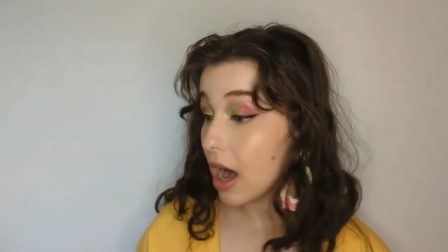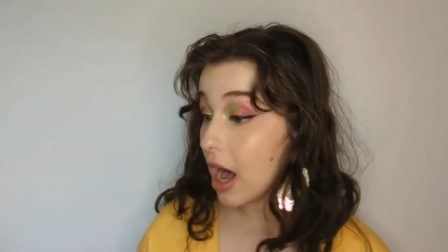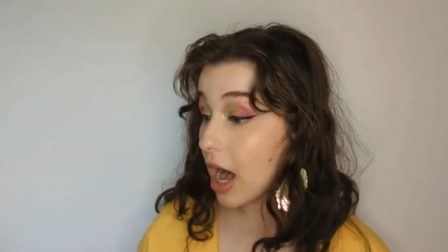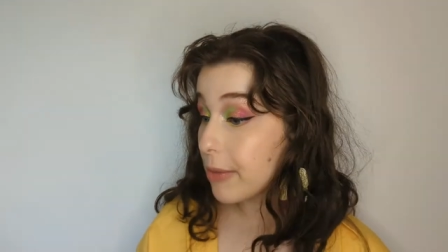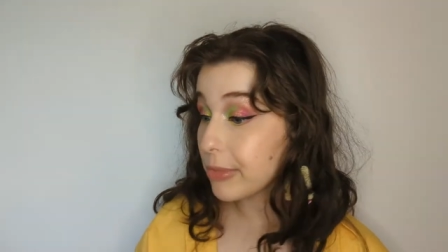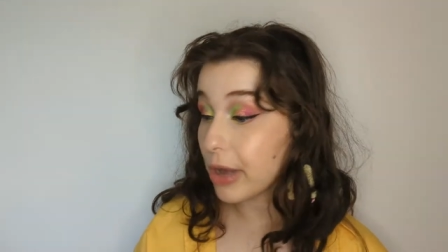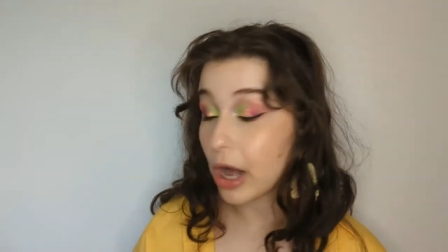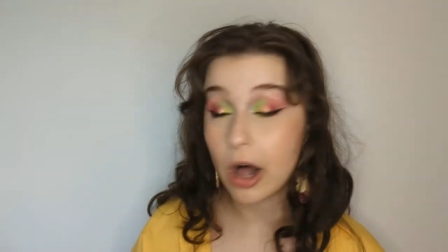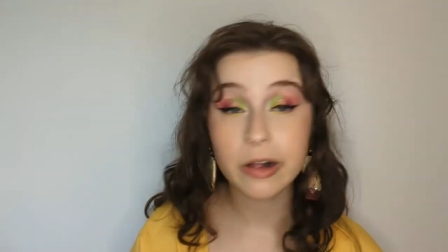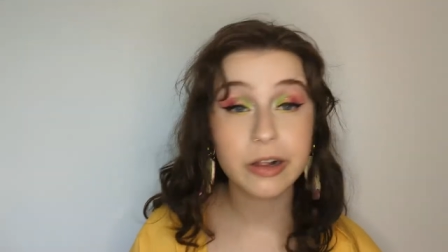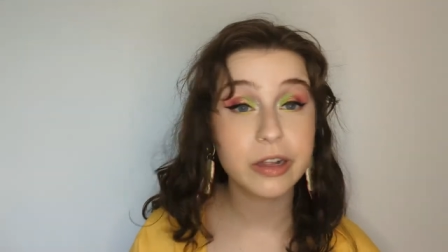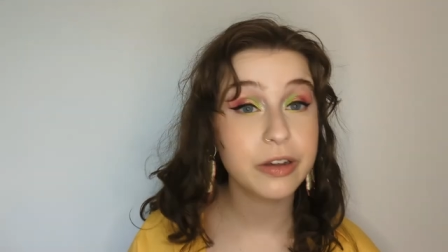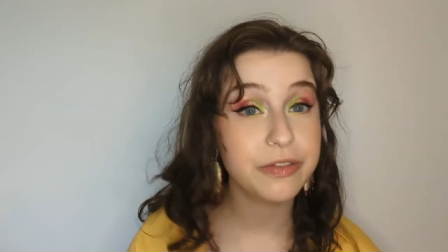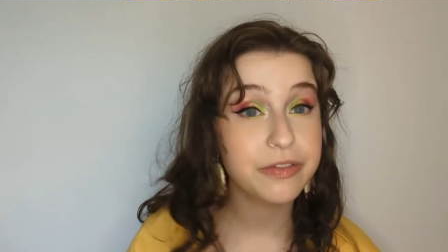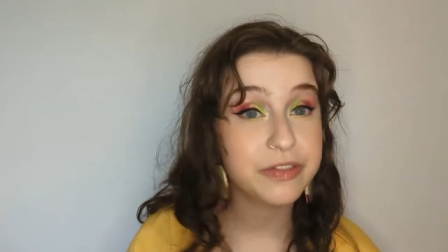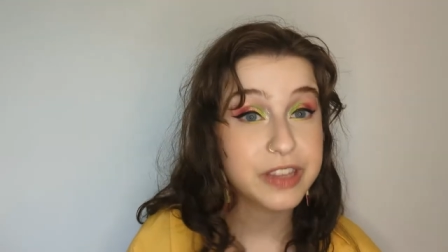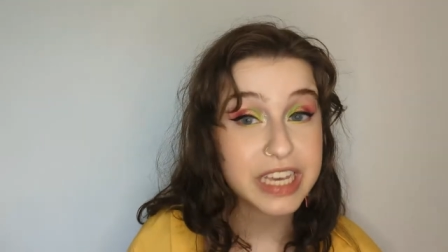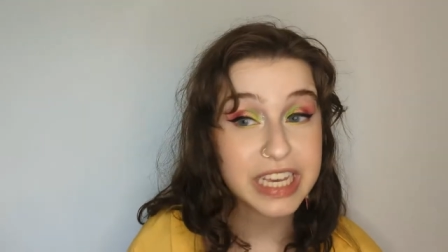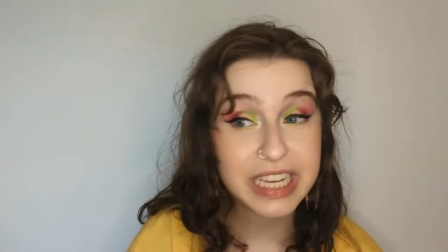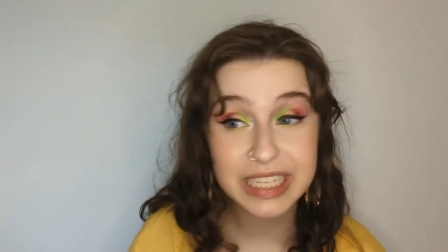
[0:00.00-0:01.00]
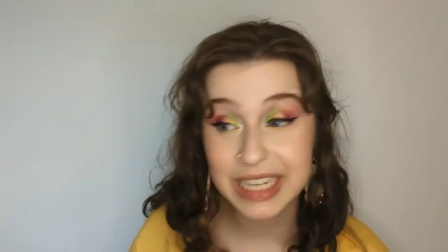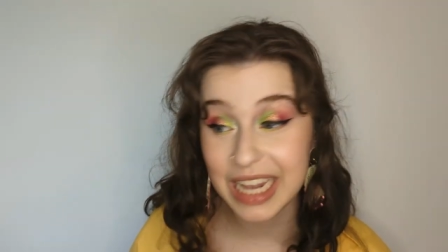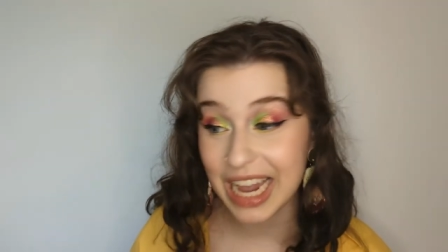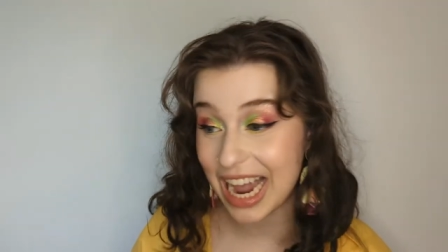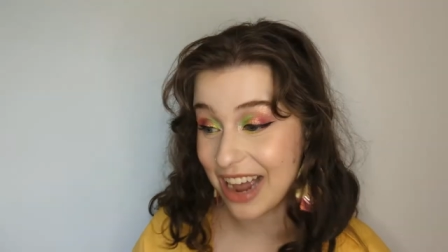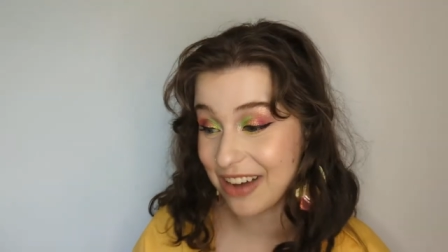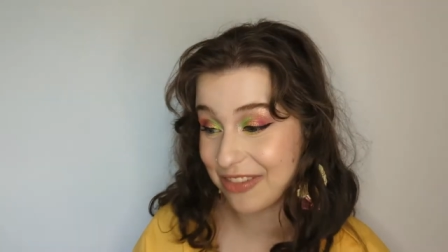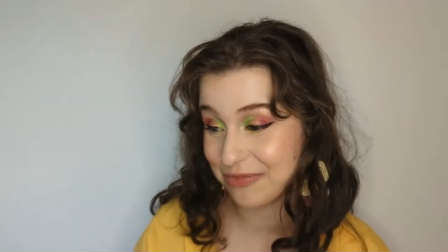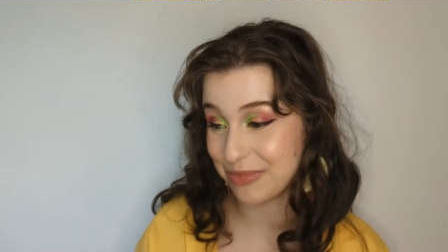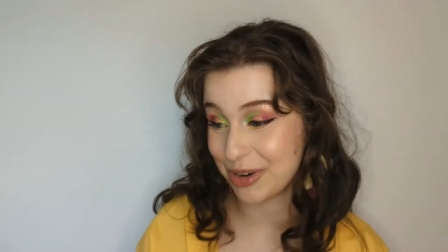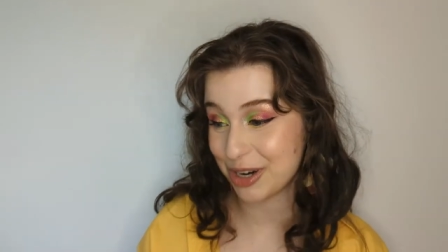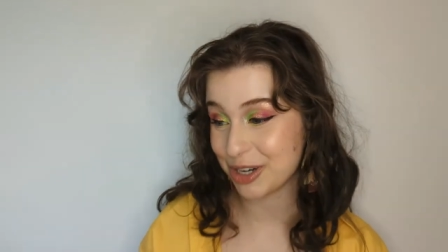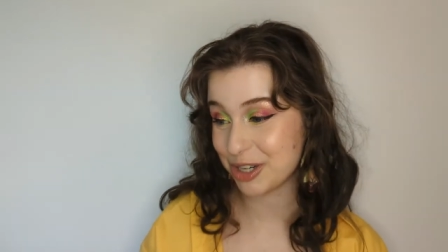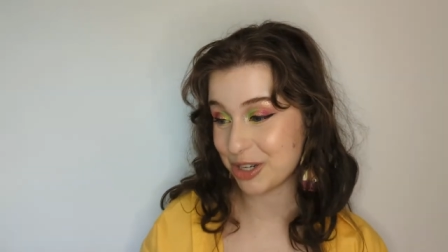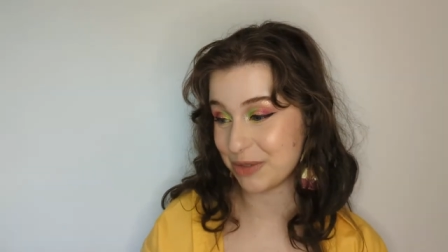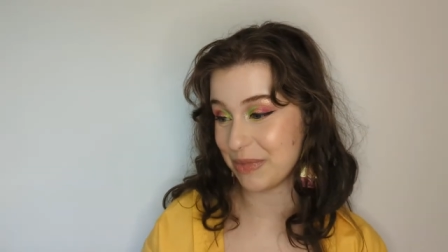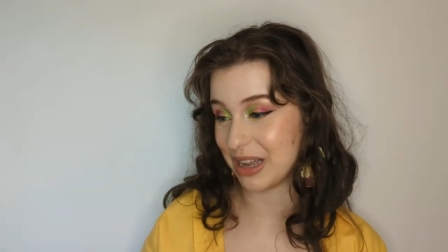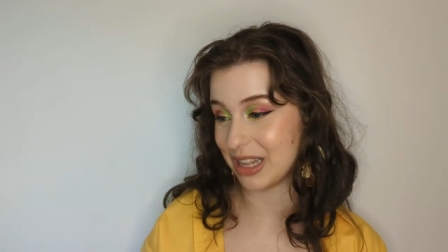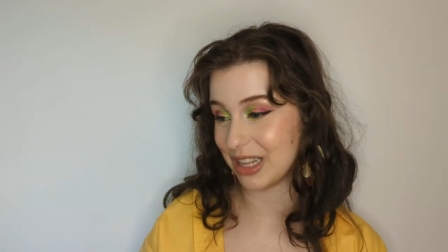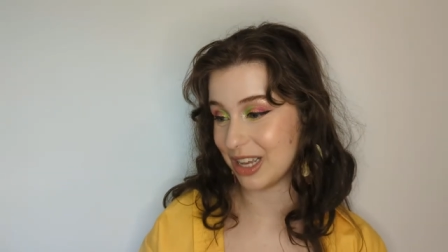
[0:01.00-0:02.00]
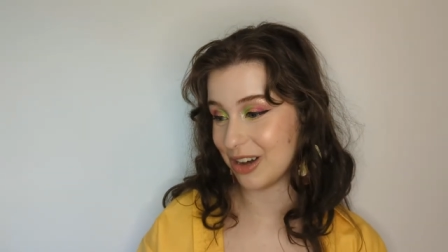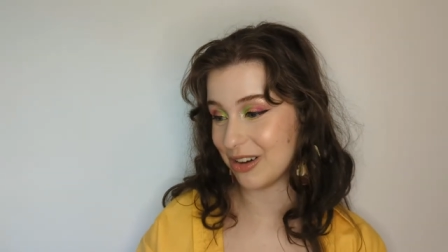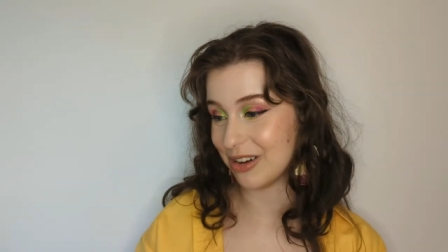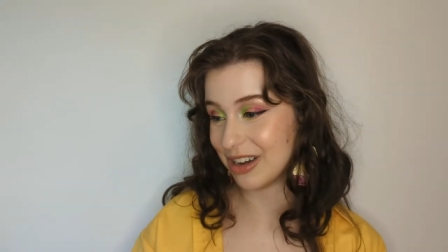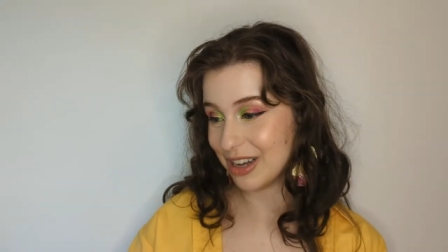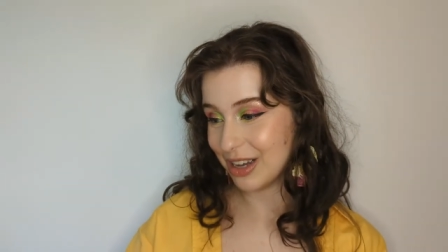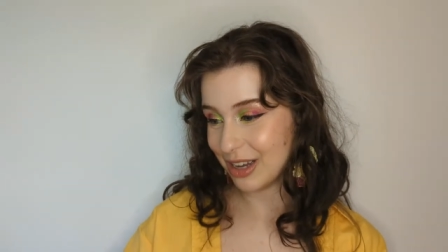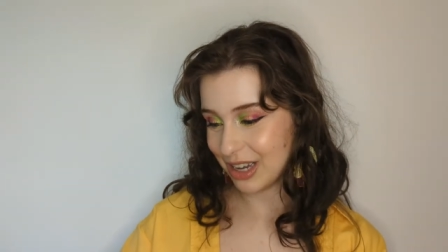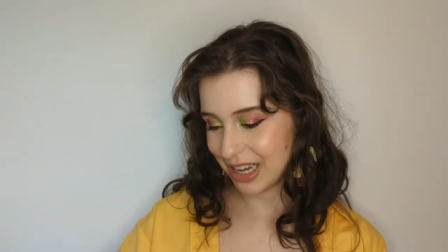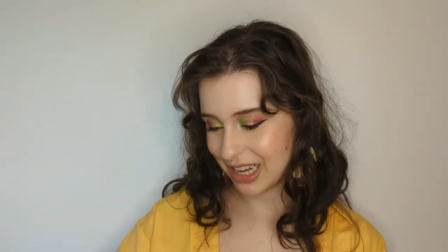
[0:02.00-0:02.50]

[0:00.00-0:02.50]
Um, all of these have marshmallow.